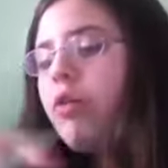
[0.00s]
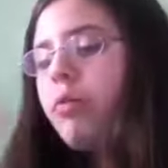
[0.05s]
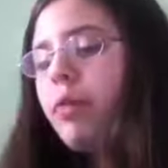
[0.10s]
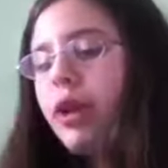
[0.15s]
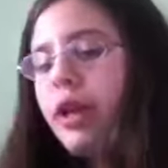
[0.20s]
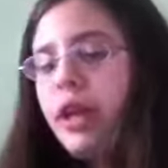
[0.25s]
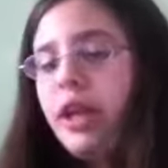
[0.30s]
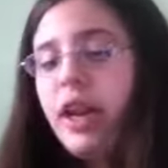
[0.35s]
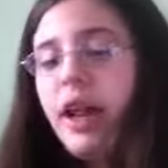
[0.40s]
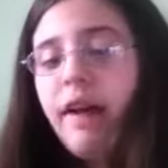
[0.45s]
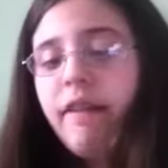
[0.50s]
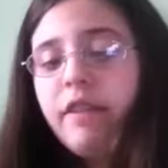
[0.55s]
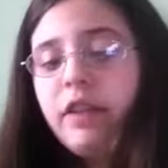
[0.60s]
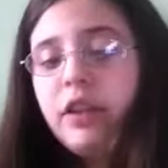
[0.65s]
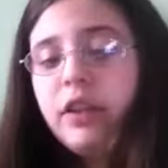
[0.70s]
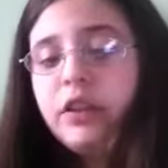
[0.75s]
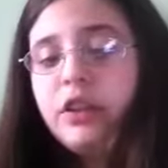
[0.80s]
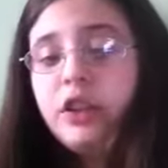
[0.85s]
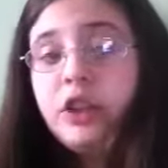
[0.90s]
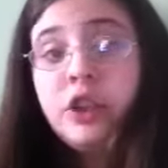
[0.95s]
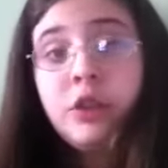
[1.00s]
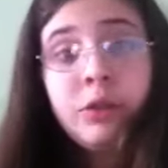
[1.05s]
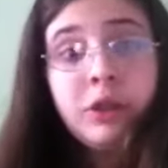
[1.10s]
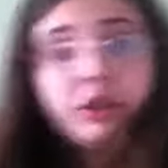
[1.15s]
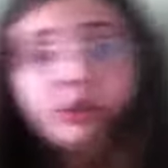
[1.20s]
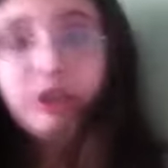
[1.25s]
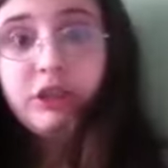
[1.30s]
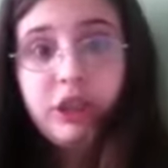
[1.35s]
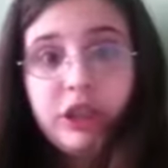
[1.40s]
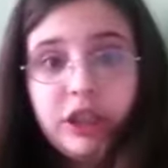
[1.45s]
right now,
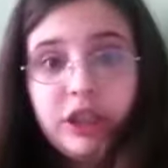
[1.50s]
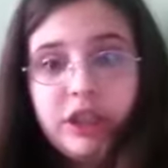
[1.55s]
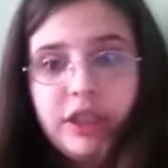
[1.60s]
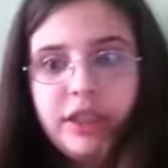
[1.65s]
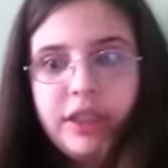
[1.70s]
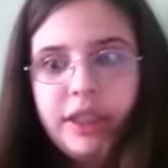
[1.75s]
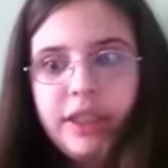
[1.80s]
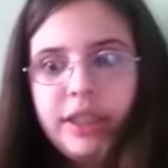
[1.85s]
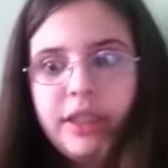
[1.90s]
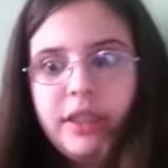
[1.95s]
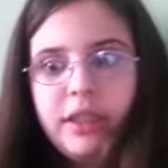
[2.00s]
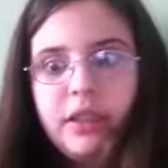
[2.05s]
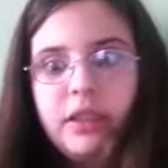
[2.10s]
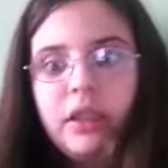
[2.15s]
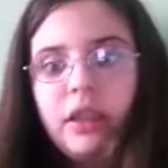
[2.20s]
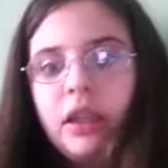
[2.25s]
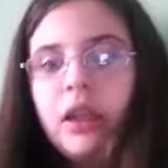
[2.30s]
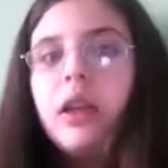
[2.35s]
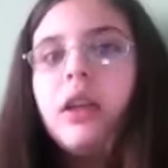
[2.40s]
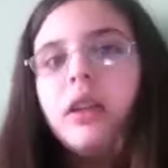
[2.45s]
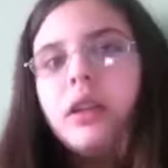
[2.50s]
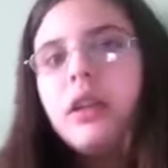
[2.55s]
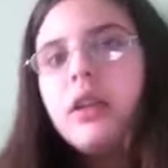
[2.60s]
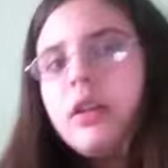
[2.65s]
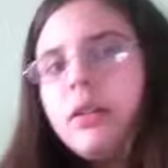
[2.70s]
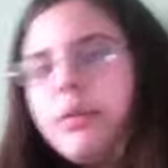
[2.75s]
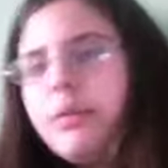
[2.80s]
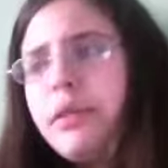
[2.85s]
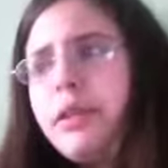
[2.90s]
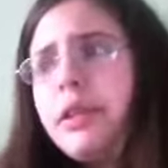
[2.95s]
200 sheets. That's,
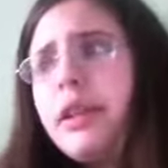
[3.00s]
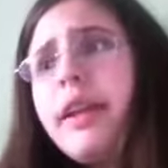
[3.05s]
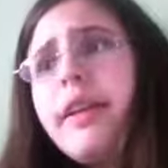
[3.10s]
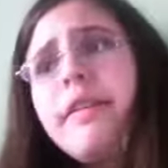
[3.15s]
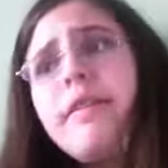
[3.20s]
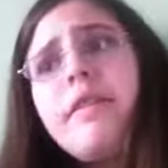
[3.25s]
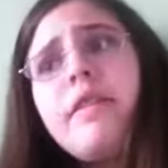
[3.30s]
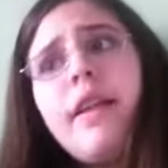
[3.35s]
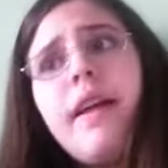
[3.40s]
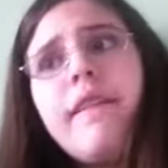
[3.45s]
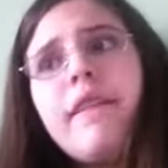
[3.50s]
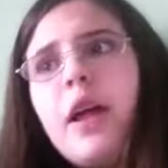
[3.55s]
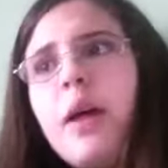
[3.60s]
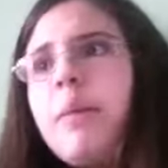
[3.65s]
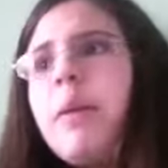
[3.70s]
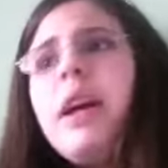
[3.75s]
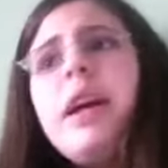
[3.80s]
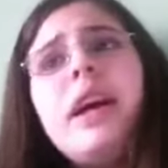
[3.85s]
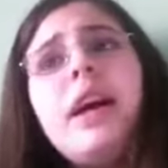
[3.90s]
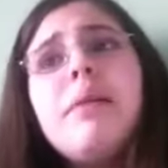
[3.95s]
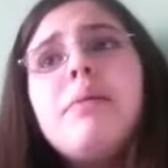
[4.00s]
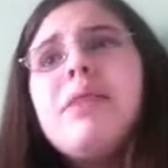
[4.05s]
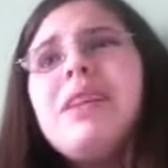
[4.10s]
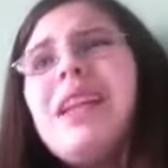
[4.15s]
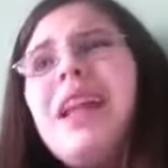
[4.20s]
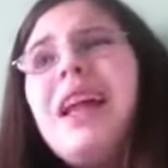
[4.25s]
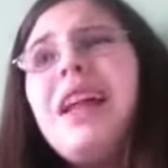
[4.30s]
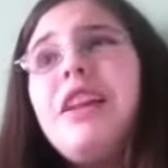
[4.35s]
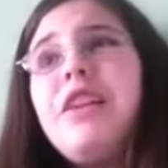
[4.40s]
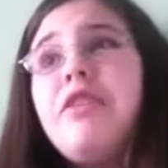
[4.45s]
that's the size of that one. I might, I might
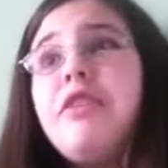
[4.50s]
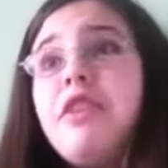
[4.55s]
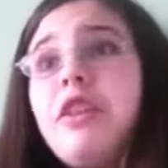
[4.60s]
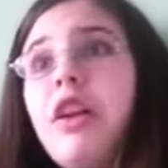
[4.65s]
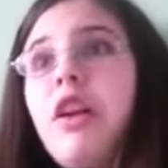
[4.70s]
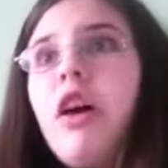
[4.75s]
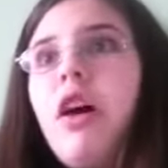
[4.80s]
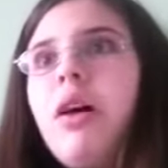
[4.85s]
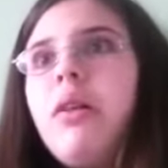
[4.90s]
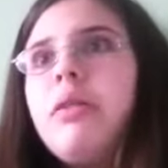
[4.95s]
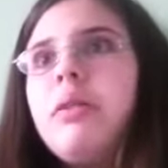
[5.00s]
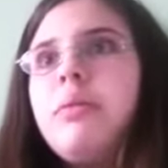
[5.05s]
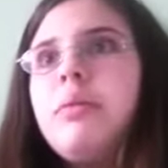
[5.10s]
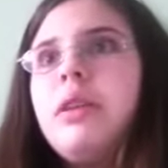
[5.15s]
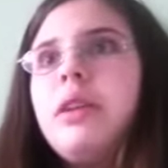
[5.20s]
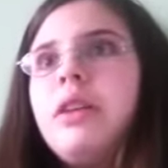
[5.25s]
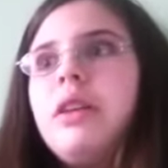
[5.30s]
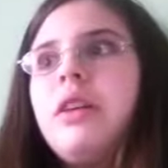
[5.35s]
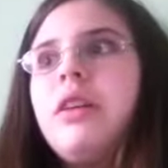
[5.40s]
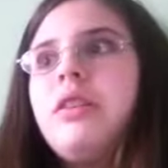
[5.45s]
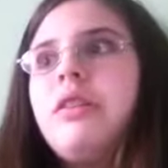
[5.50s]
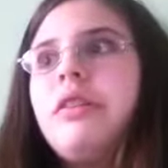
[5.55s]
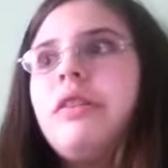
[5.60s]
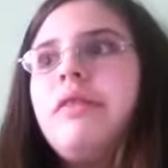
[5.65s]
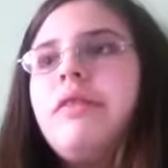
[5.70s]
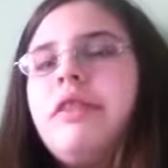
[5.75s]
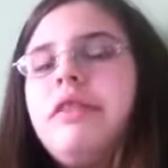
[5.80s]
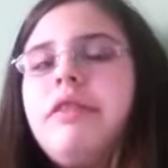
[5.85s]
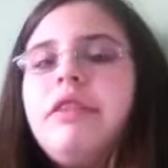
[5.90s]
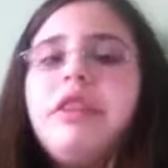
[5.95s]
not use it all. be like
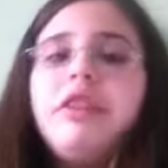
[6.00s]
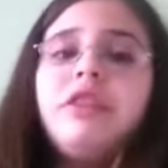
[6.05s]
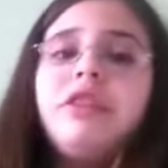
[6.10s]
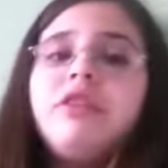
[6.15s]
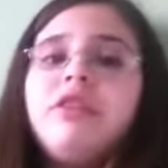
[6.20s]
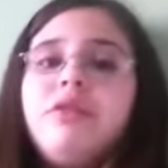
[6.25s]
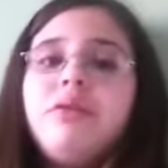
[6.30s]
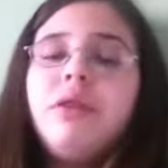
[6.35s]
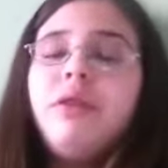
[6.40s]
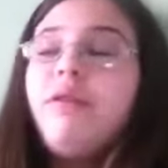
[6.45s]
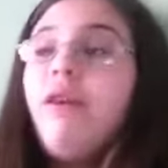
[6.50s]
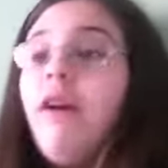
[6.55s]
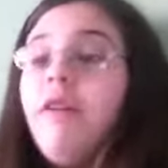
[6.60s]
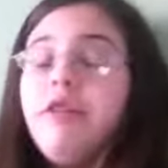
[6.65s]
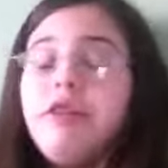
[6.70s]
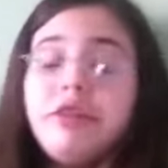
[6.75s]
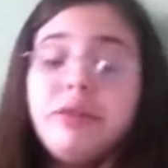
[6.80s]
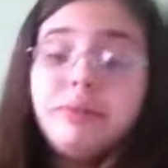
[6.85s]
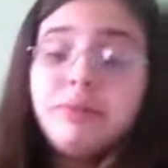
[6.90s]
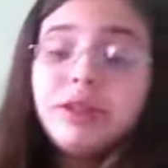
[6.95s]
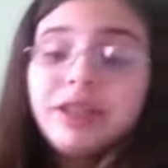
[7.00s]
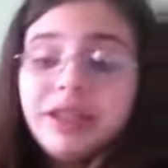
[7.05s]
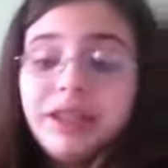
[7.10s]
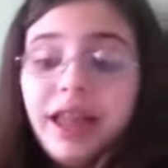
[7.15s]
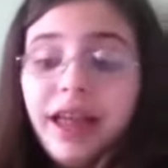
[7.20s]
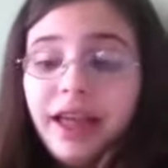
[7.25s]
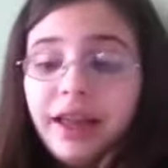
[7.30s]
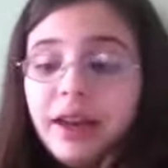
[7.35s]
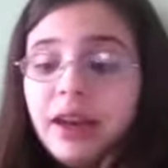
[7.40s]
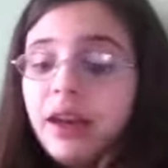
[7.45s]
150 or 125 or something like
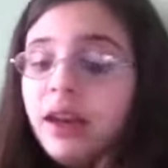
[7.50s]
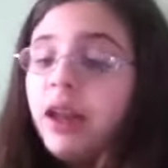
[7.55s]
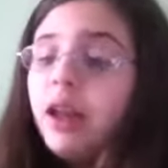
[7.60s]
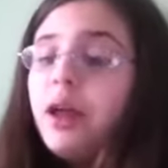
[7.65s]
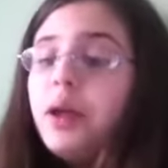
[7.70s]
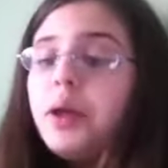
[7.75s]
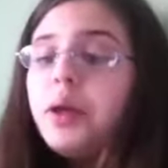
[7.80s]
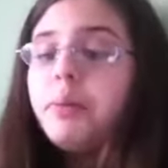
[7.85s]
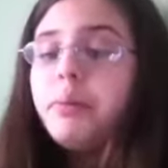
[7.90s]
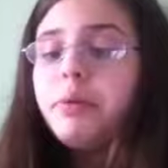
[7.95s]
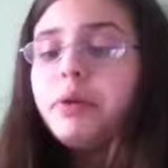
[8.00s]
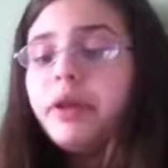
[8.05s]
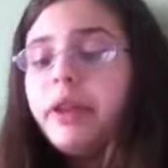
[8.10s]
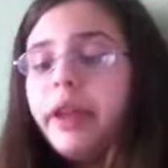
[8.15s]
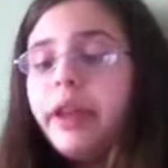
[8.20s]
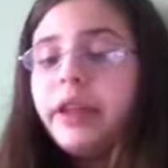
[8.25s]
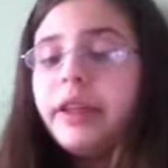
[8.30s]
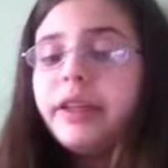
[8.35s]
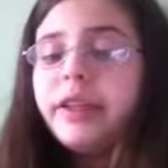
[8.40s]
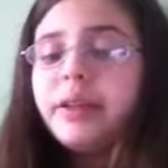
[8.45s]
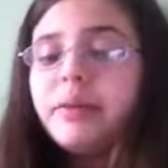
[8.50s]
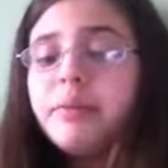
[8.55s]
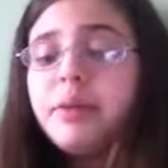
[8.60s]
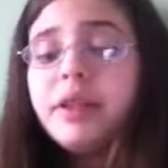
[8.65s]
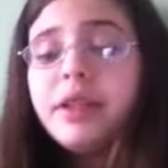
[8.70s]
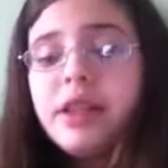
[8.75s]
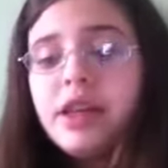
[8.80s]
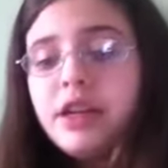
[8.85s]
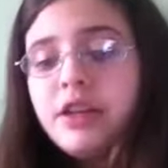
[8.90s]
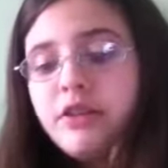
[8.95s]
that. But like, it's going to be
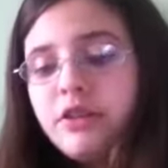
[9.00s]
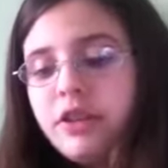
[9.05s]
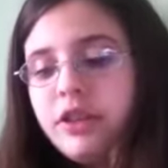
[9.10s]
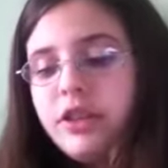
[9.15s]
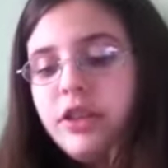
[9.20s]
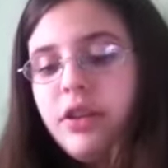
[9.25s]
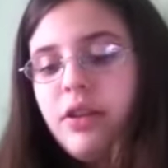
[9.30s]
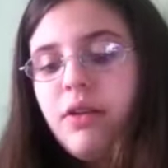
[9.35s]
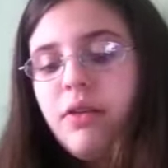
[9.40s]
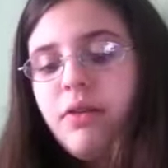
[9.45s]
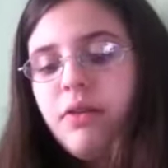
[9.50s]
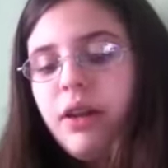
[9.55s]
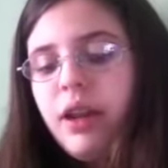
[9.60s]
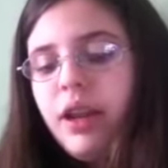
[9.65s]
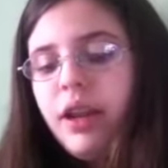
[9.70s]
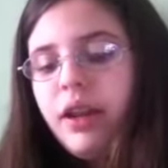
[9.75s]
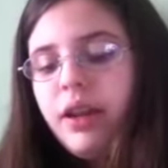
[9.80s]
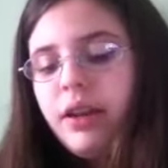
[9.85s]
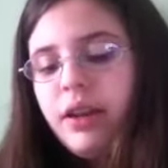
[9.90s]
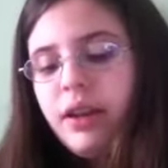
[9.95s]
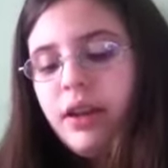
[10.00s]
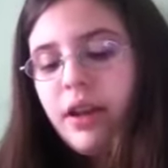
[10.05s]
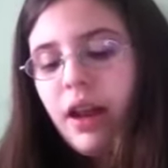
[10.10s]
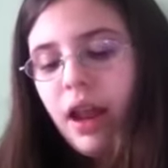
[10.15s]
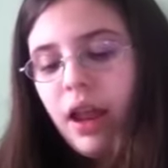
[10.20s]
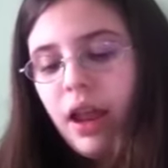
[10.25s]
in the hundreds. Um, and